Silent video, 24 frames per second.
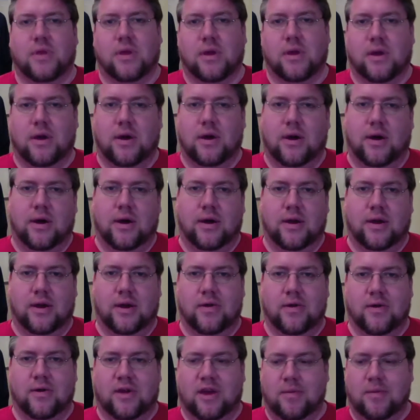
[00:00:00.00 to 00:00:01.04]
uh, you
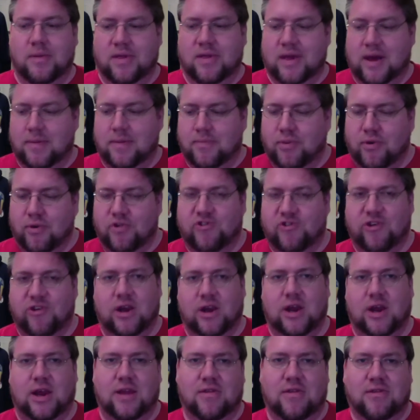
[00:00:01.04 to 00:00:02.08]
know, give me that push I
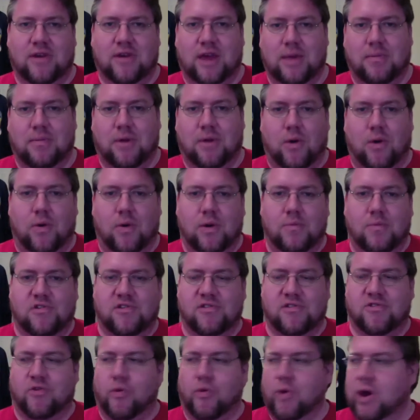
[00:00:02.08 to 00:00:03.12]
need to keep going, which
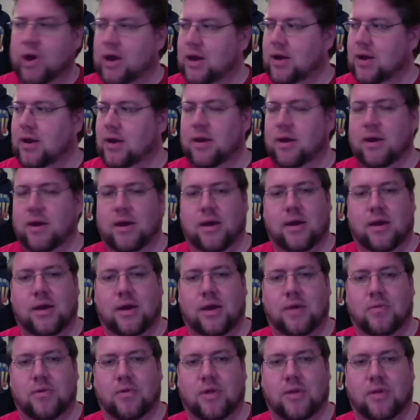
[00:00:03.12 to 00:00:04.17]
is great. And I
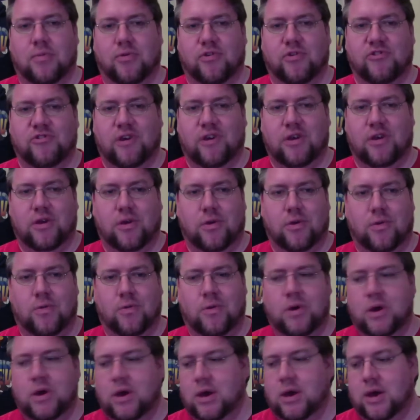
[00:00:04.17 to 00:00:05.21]
really appreciate you,
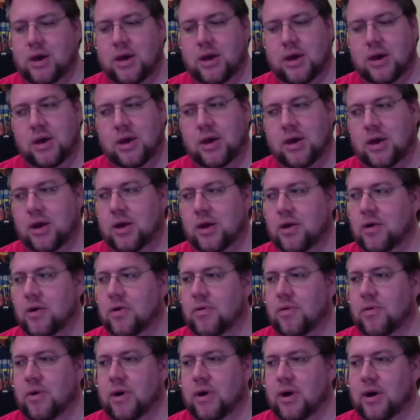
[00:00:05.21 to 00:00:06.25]
you
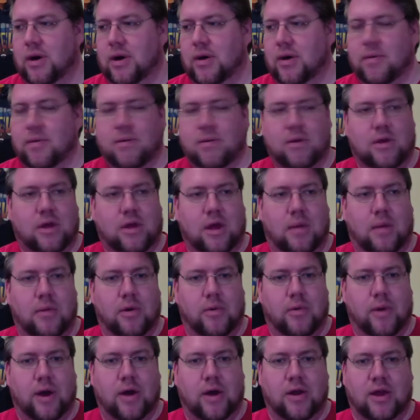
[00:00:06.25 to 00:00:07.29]
know, uh, coming
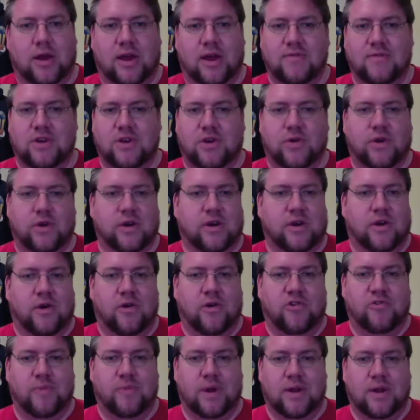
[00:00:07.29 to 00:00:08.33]
around and giving your
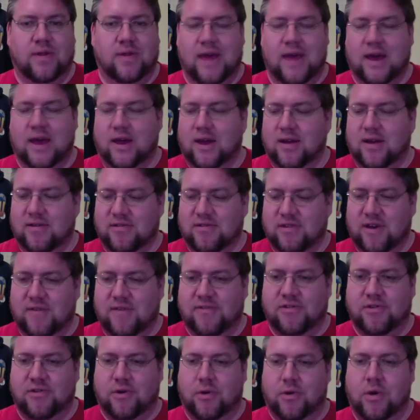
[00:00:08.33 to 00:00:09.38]
encouragement and that kind of stuff.
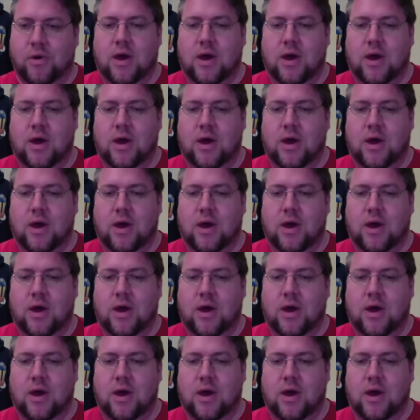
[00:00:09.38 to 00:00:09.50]
So,